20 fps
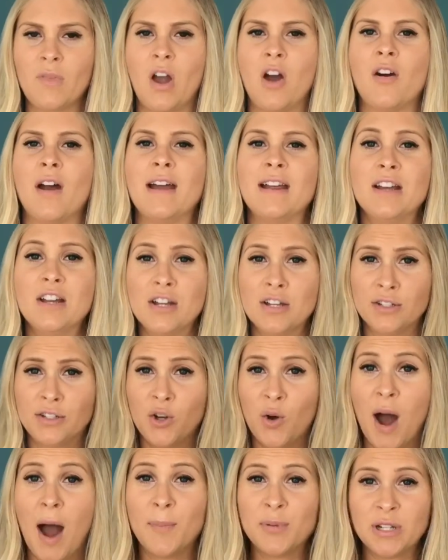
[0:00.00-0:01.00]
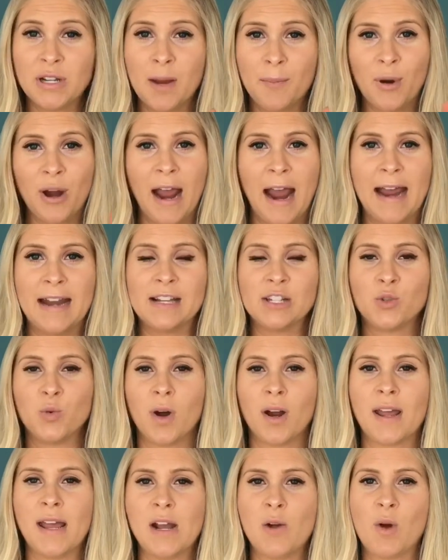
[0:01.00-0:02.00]
All right, so option number 8 is
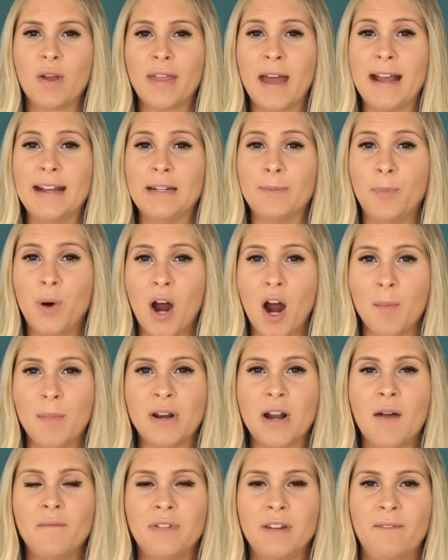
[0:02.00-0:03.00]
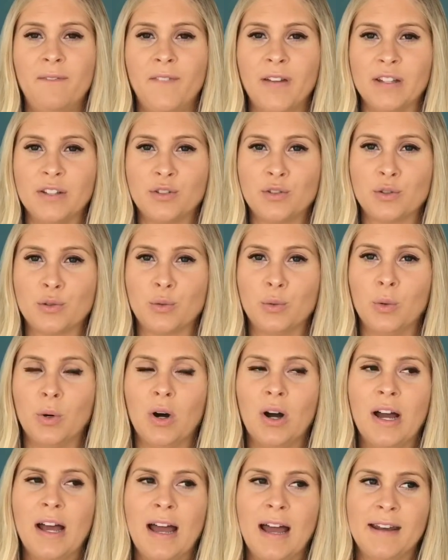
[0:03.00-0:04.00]
working with a Department of Defense
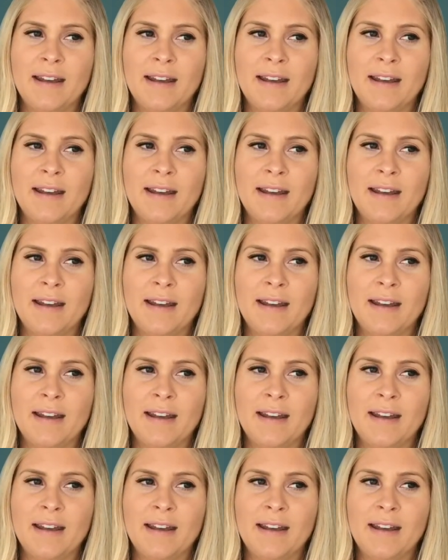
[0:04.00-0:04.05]
school.